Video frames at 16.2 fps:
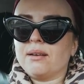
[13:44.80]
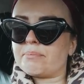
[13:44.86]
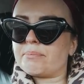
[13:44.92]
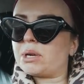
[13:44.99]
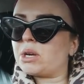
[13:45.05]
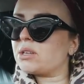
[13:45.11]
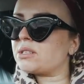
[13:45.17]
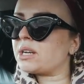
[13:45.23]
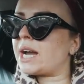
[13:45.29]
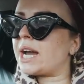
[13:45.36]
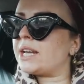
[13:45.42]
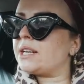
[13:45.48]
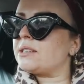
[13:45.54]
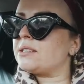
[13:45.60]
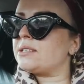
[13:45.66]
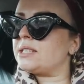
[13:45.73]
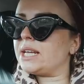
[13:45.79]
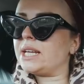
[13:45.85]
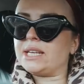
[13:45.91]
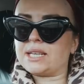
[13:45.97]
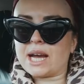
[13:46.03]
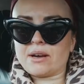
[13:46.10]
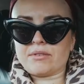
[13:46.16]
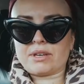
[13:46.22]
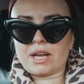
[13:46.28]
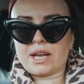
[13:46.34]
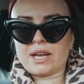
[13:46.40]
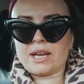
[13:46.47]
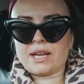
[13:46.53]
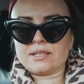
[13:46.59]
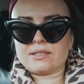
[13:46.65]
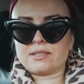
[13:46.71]
because I had a city down day
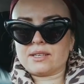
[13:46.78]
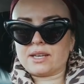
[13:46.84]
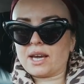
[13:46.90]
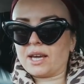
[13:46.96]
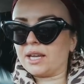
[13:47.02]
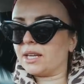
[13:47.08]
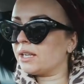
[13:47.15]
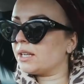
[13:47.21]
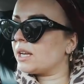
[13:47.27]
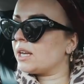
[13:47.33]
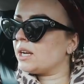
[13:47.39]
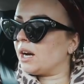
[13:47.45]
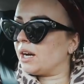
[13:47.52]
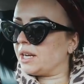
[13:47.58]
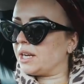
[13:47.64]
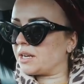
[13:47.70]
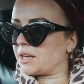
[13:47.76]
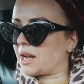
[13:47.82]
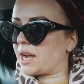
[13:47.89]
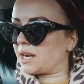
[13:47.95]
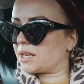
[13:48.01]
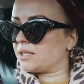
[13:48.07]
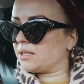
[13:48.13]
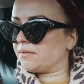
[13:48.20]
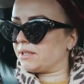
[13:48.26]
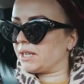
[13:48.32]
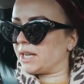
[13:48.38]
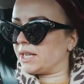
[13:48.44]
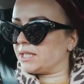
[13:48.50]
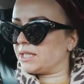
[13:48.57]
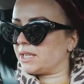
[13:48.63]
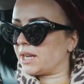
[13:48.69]
yesterday, I need an active
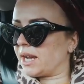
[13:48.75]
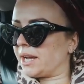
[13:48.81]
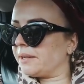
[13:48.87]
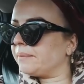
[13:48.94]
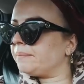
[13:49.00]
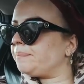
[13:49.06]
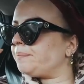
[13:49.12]
day today.